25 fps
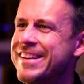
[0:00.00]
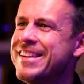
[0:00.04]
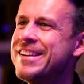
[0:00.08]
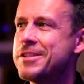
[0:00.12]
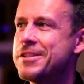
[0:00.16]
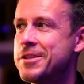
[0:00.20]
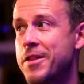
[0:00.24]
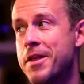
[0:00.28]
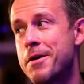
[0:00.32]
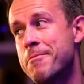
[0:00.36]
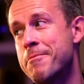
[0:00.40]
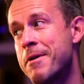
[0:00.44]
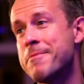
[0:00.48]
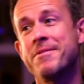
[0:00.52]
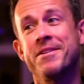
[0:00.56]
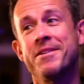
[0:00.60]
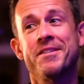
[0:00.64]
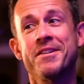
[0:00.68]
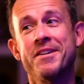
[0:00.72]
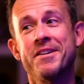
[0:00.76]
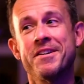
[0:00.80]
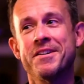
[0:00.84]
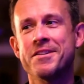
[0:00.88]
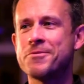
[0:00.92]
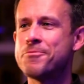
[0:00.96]
Yeah. So that might be
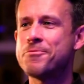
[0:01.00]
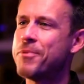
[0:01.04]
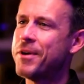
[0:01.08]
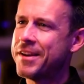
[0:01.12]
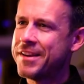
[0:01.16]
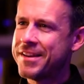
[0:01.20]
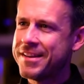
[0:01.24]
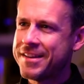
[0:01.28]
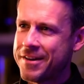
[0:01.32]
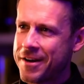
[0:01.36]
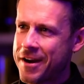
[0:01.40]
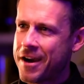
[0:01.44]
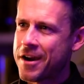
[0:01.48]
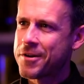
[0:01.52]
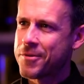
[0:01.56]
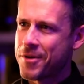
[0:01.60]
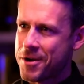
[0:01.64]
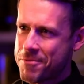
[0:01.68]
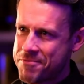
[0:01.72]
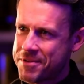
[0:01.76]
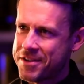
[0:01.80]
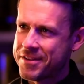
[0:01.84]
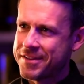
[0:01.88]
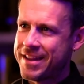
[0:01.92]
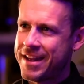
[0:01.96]
good, but you know, how do I
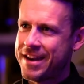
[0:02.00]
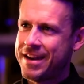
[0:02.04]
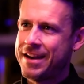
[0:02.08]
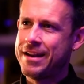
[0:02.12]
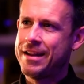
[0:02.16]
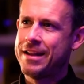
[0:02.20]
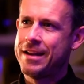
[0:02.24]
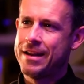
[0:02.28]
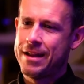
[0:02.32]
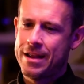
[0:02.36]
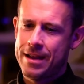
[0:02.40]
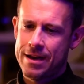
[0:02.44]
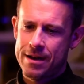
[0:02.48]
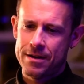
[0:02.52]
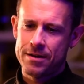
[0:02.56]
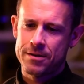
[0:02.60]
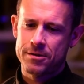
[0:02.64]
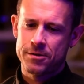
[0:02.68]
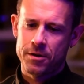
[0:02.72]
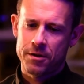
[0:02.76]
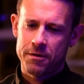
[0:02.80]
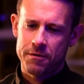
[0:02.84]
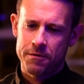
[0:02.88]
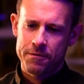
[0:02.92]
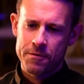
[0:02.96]
build that in
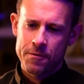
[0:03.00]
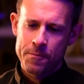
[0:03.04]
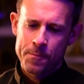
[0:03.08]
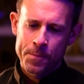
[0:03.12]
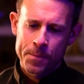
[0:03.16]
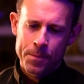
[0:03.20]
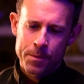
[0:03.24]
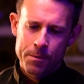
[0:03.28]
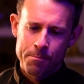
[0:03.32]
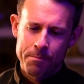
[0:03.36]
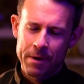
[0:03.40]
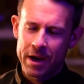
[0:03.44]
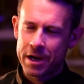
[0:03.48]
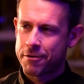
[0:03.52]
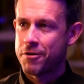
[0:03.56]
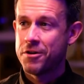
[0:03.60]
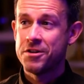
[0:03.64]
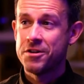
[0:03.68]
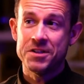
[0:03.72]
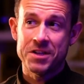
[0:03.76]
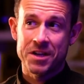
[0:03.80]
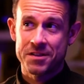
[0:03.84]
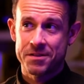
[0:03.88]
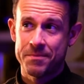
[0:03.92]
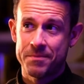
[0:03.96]
sort of micro
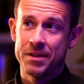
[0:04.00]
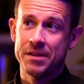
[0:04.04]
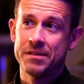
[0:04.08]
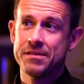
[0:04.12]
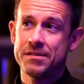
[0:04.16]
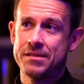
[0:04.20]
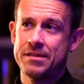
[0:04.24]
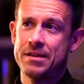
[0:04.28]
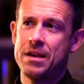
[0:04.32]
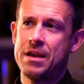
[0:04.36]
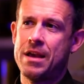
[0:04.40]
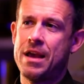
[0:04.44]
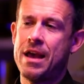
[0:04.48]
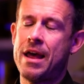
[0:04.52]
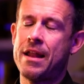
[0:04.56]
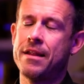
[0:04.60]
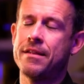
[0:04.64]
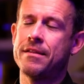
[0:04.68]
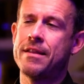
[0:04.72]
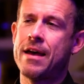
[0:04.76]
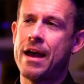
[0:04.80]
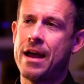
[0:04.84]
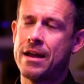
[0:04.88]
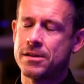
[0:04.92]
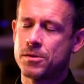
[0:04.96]
adjustments?
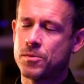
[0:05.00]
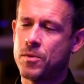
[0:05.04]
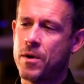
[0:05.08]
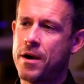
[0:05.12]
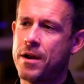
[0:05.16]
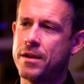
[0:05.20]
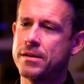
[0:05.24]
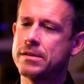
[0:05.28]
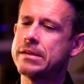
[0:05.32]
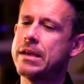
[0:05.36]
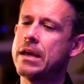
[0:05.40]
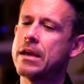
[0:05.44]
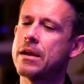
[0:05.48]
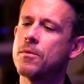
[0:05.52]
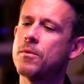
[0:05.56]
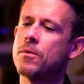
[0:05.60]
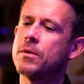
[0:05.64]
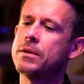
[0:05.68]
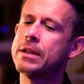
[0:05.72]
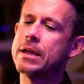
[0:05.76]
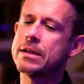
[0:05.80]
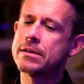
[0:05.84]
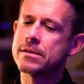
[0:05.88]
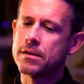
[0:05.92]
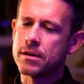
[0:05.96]
And that's where it's saying, well,
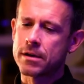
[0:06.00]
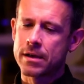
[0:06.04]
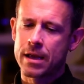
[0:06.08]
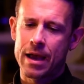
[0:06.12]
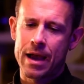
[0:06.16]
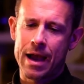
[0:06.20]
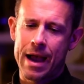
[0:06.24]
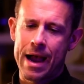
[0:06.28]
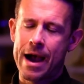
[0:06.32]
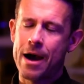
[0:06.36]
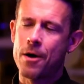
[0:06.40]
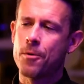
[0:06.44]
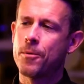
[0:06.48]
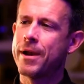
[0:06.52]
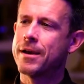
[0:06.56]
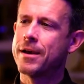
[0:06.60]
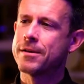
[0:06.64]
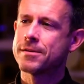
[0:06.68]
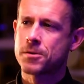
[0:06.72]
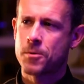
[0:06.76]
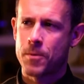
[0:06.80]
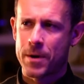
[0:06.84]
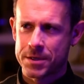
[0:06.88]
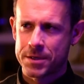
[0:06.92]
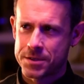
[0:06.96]
let's look at how we
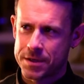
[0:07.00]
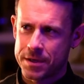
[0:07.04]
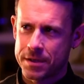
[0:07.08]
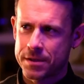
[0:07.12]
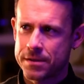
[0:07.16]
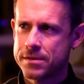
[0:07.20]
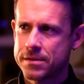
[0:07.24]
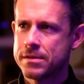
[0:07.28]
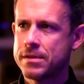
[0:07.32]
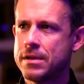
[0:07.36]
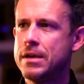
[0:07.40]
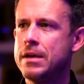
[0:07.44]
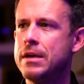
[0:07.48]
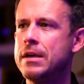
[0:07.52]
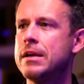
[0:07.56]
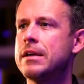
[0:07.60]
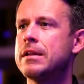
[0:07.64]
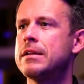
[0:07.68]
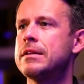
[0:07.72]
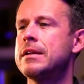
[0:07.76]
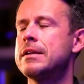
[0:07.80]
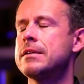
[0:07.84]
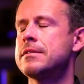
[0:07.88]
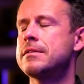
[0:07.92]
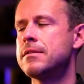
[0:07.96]
ask questions.
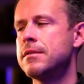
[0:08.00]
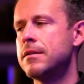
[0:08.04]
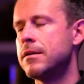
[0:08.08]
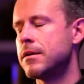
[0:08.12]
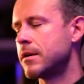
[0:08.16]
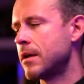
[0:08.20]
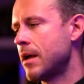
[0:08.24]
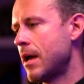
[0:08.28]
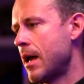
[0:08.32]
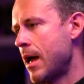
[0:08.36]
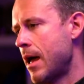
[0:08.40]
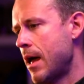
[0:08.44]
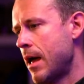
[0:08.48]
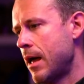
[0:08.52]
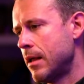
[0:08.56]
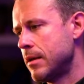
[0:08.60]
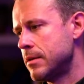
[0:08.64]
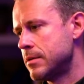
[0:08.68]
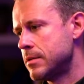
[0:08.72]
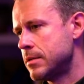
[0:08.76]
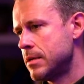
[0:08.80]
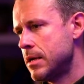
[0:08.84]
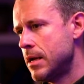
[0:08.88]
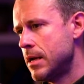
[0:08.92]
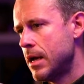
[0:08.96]
Let's look
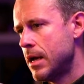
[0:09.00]
at,